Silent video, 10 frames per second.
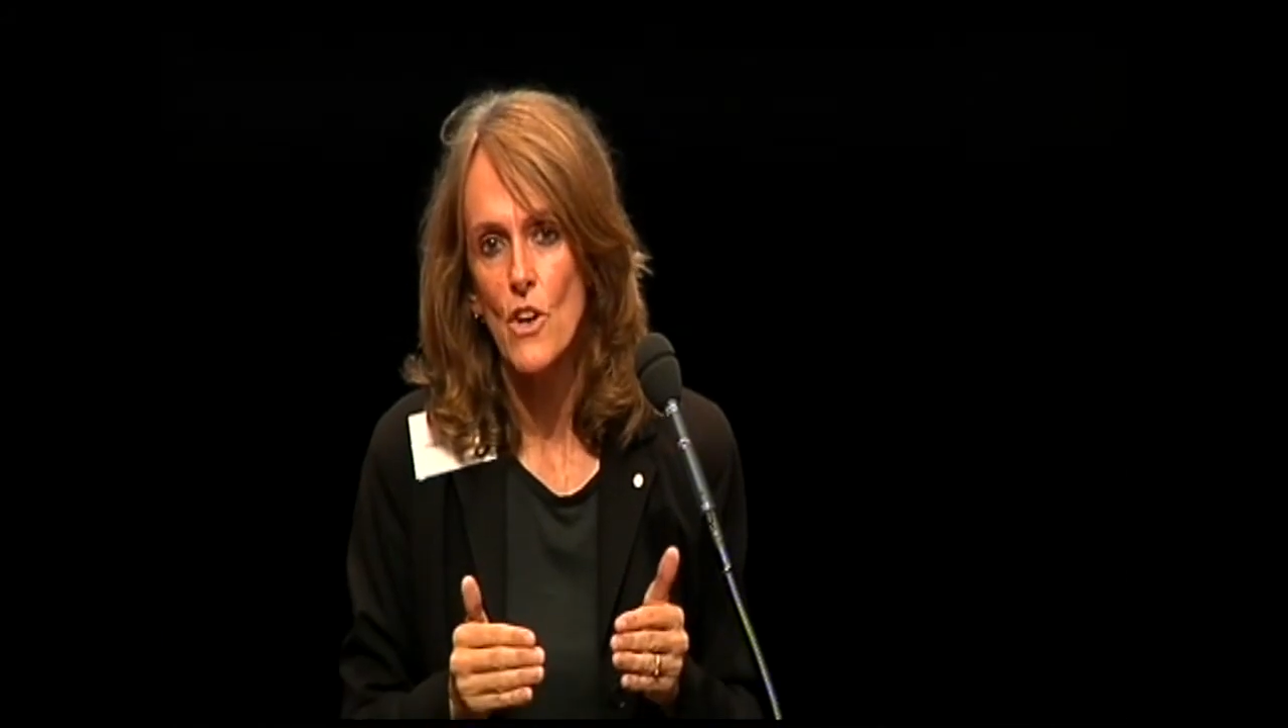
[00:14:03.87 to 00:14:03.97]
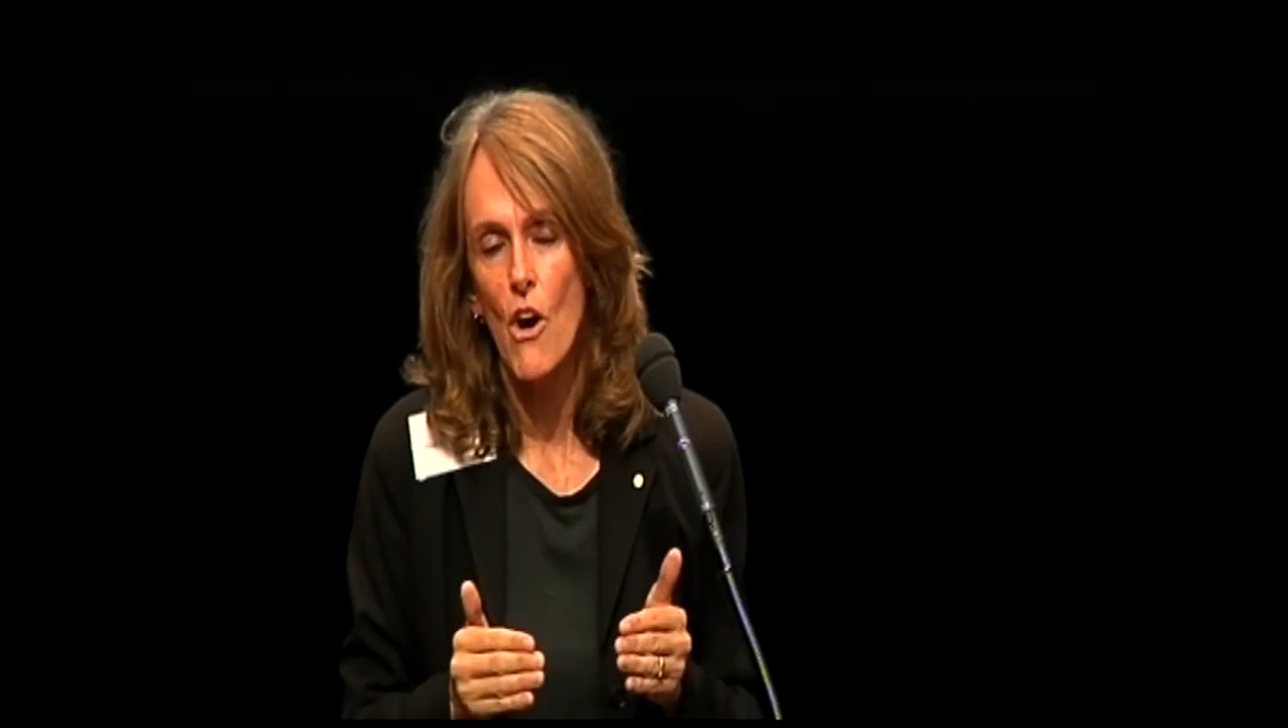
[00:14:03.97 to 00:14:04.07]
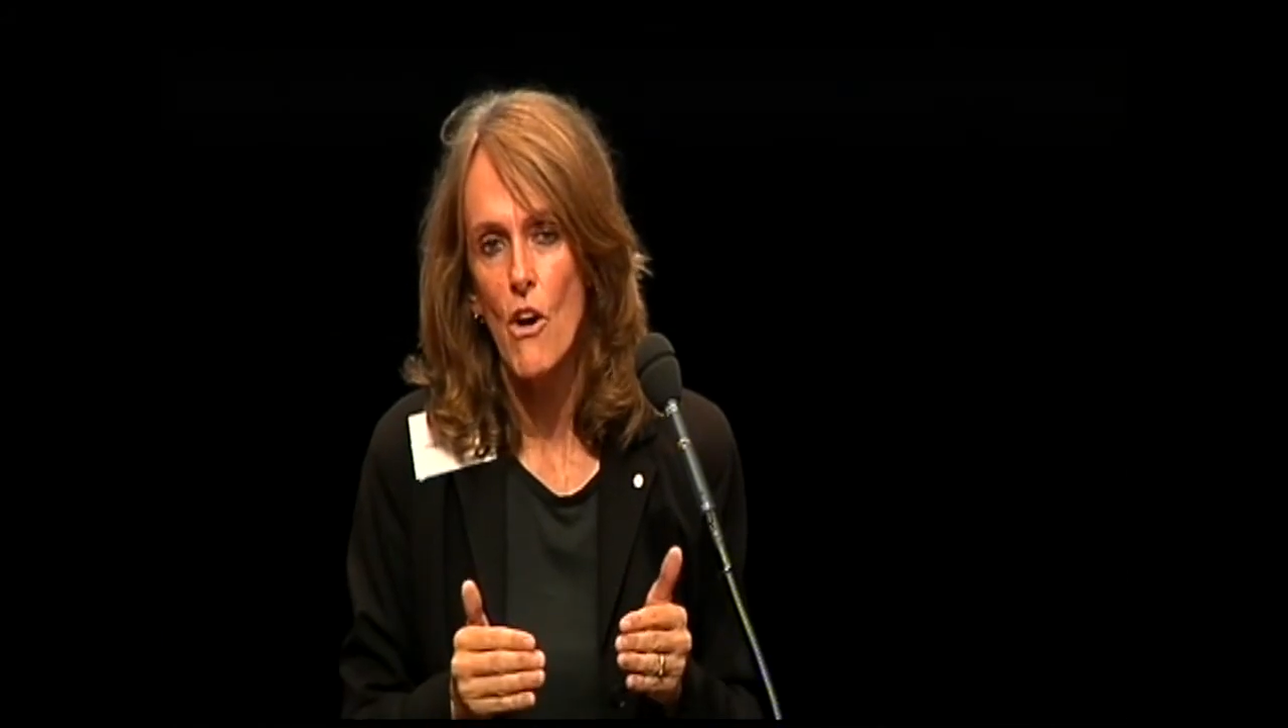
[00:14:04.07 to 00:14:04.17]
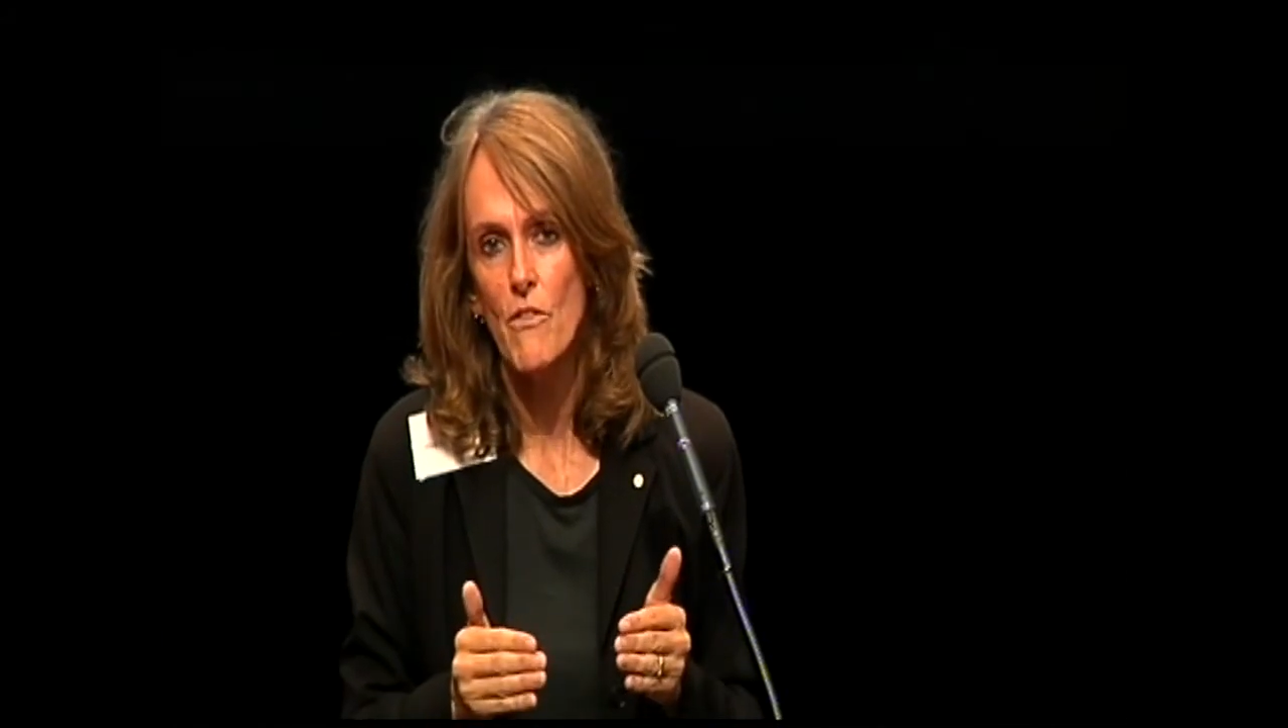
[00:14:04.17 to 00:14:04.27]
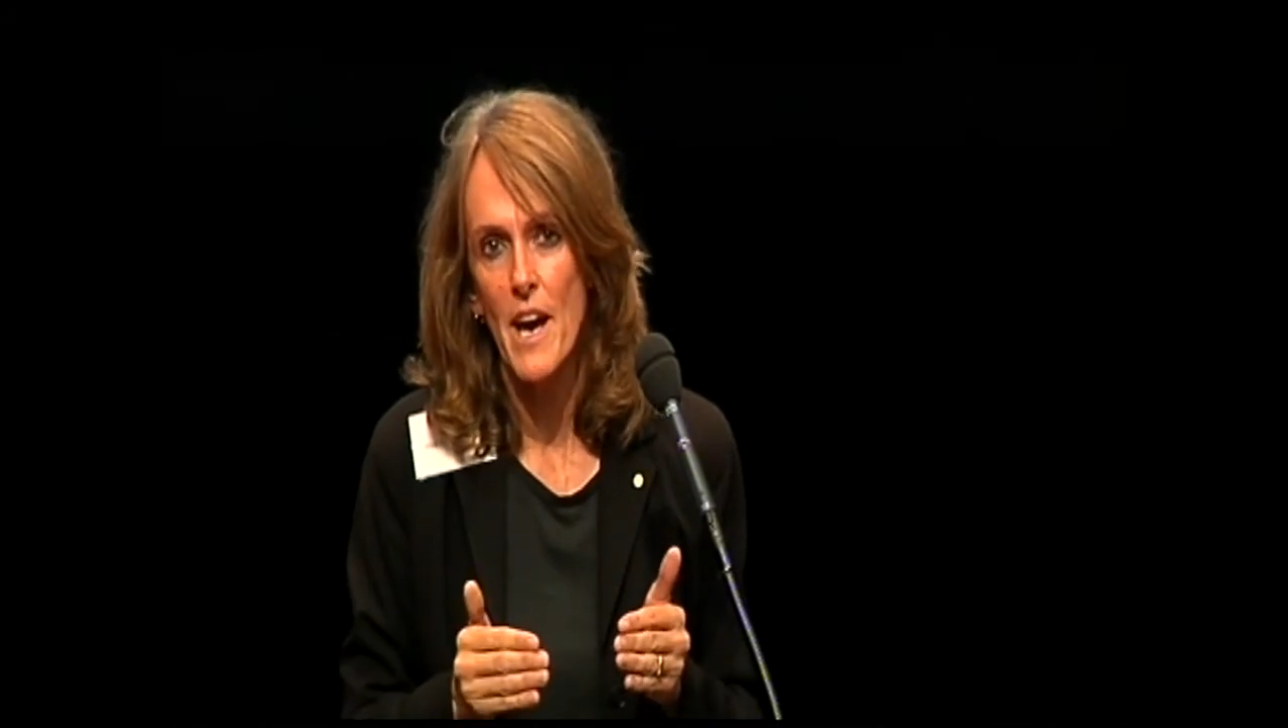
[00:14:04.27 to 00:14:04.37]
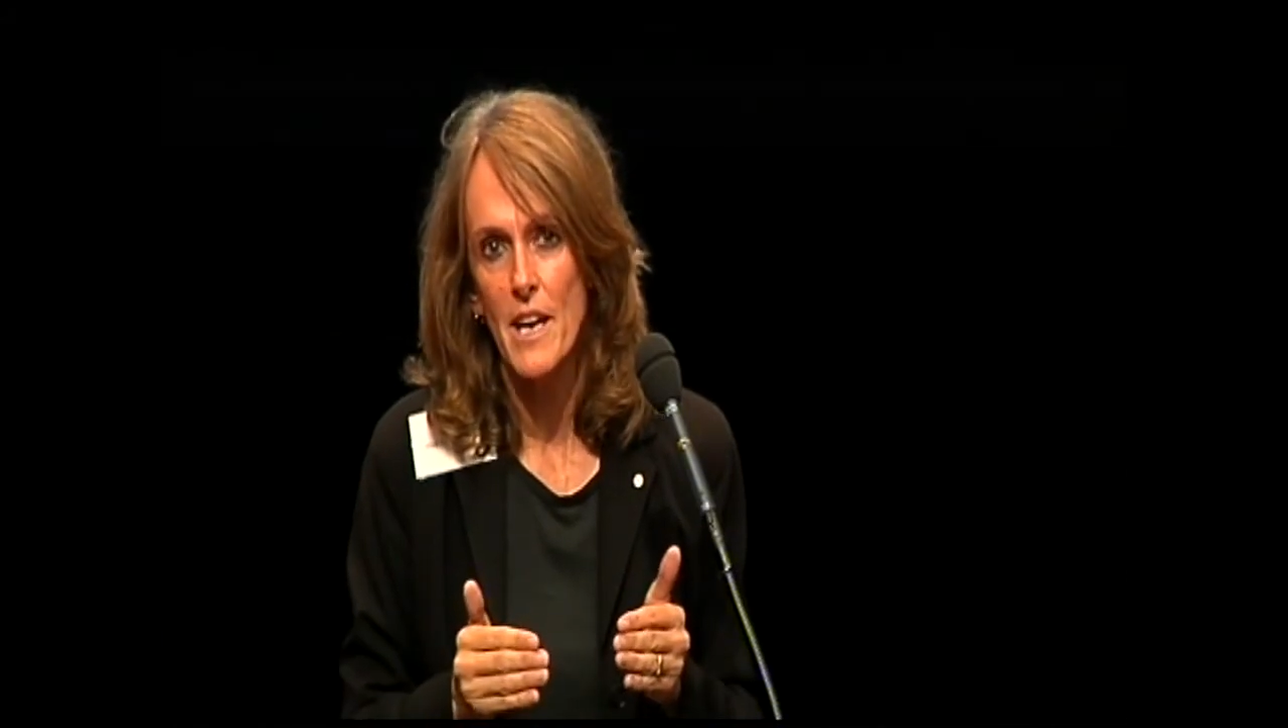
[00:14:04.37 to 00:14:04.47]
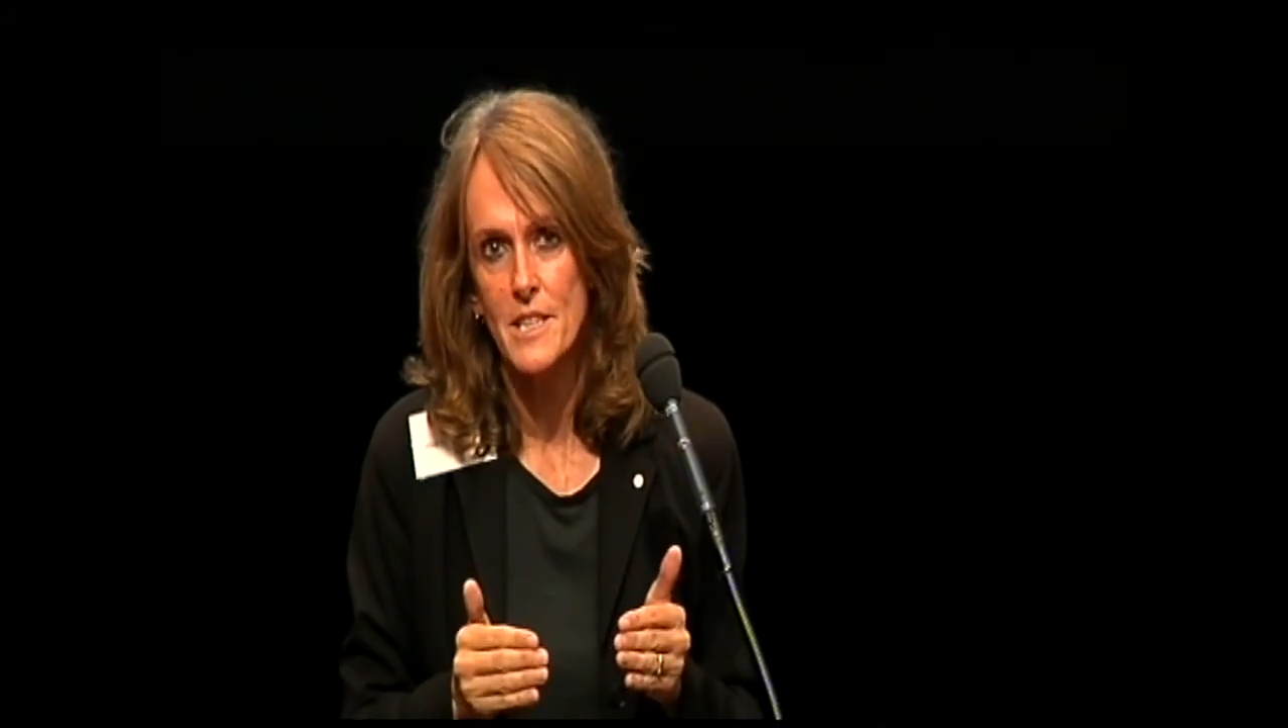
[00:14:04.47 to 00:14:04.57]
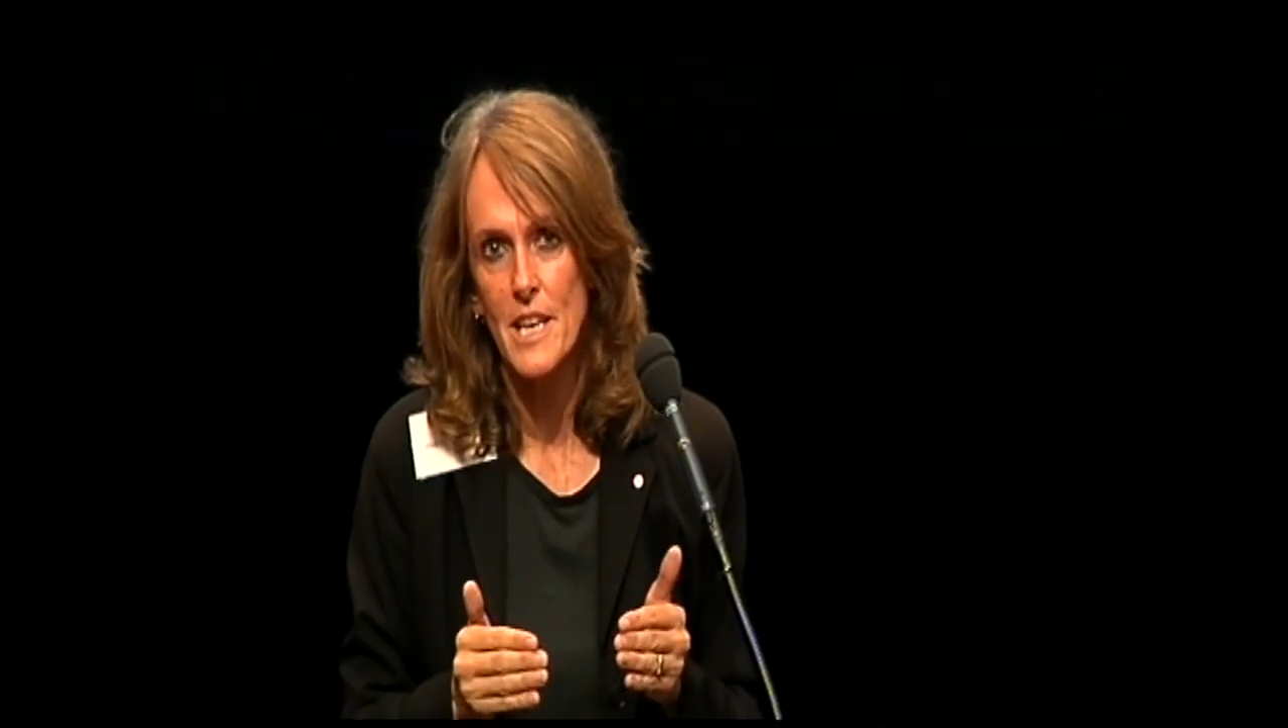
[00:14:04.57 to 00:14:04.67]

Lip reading: of us